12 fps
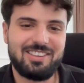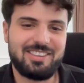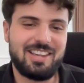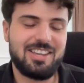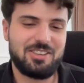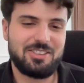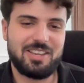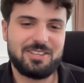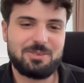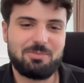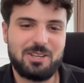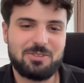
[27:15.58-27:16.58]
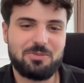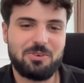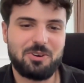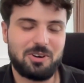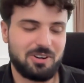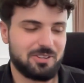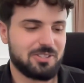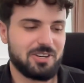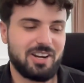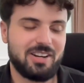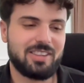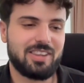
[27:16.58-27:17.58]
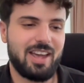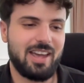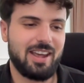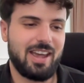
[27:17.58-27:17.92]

Thank you. Thanks so much for sharing that.